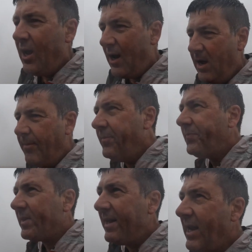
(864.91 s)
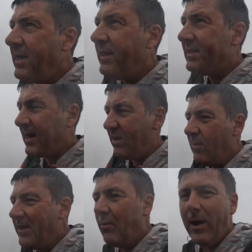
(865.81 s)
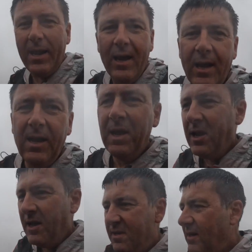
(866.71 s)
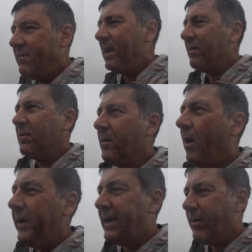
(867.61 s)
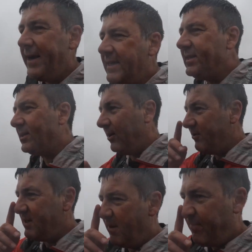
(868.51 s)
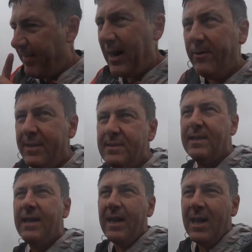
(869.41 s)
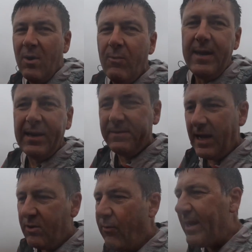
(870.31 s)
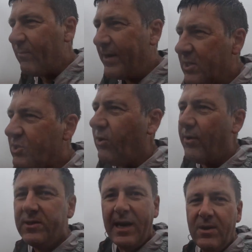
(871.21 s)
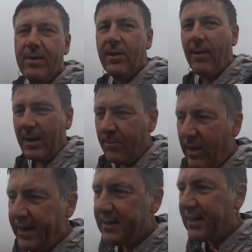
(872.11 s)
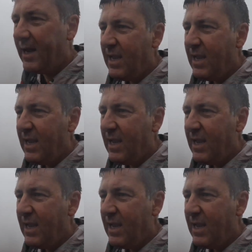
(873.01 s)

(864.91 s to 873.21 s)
And again, in this kind of weather where you're quite easy to lose your bearings, really gives that great reassurance that you're in the right place.